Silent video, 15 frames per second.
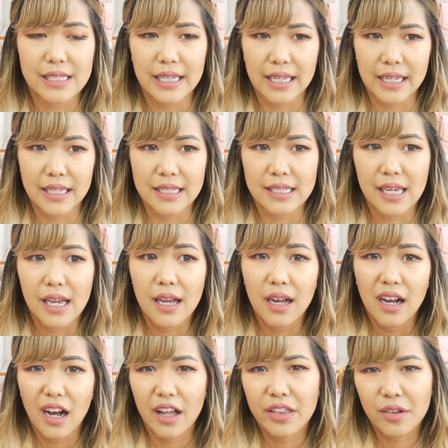And
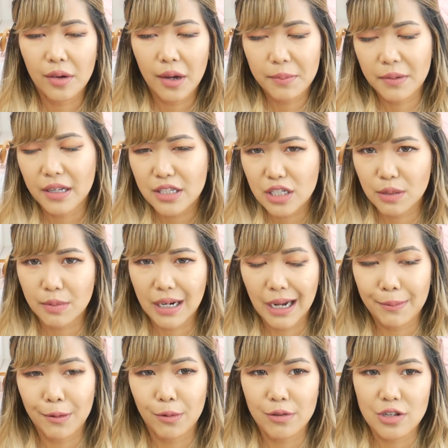although I'm not super
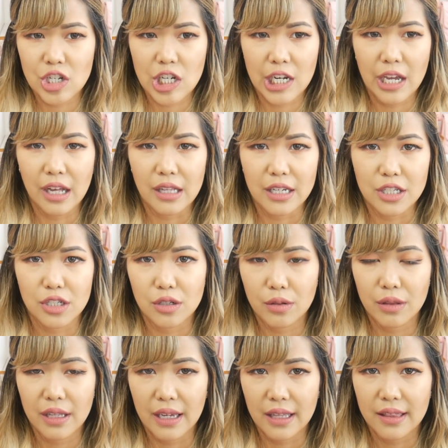happy with Chanel, I do
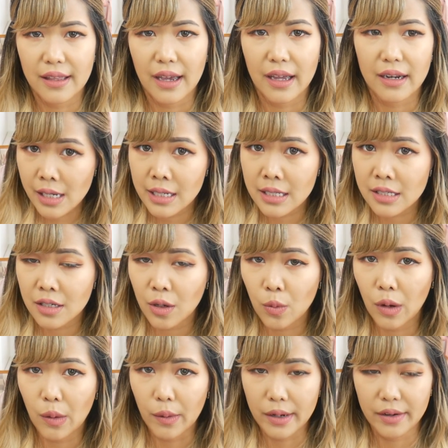think that I still
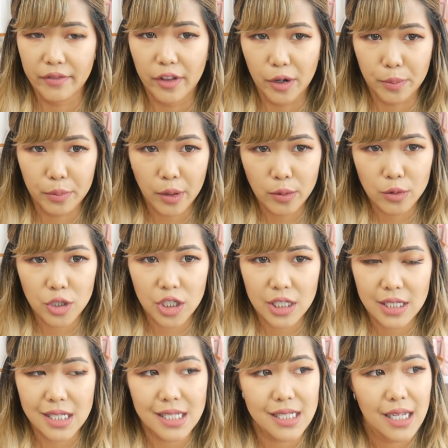want one of their
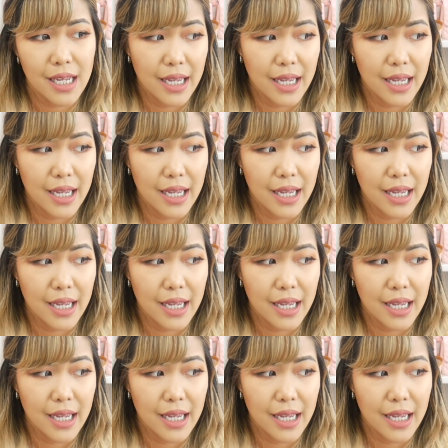brooches.